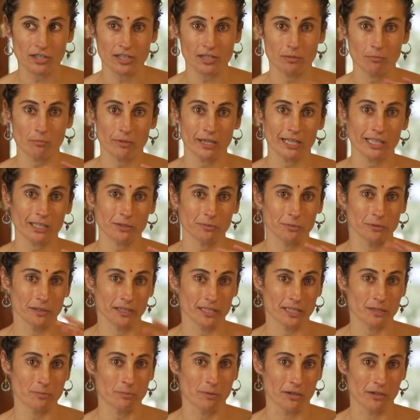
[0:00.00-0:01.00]
the mouth will
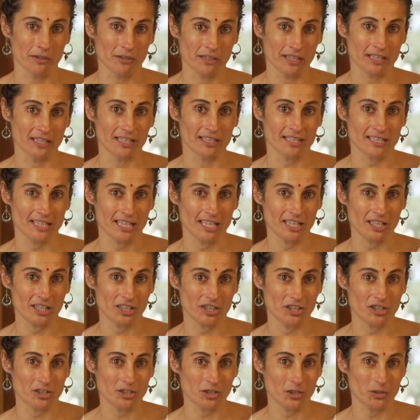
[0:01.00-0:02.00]
experience each
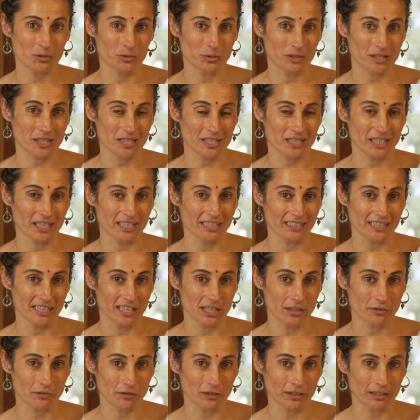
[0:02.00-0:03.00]
salt slightly
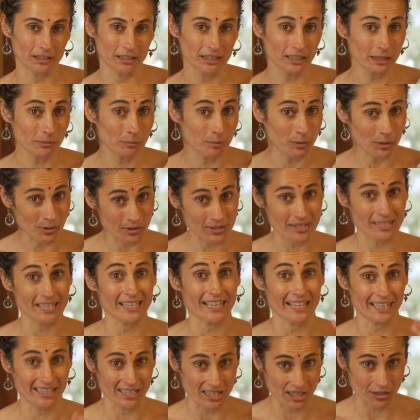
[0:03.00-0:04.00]
differently, because they
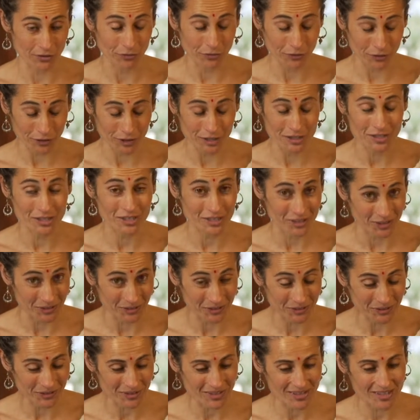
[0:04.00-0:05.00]
are different
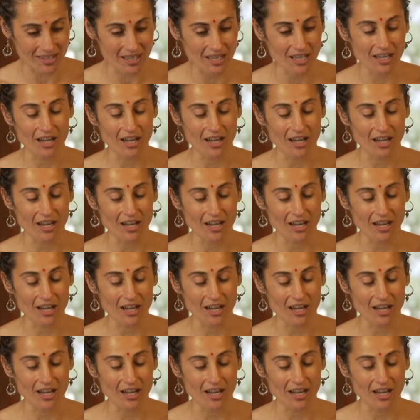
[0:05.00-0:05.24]
salts,